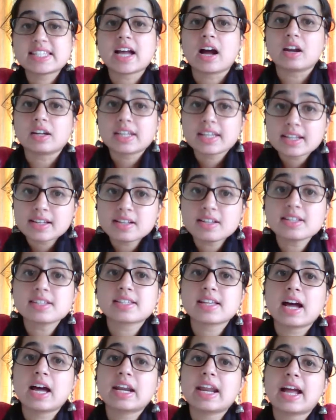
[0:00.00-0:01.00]
articles
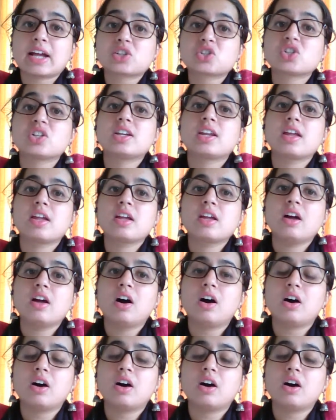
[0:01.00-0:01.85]
are actually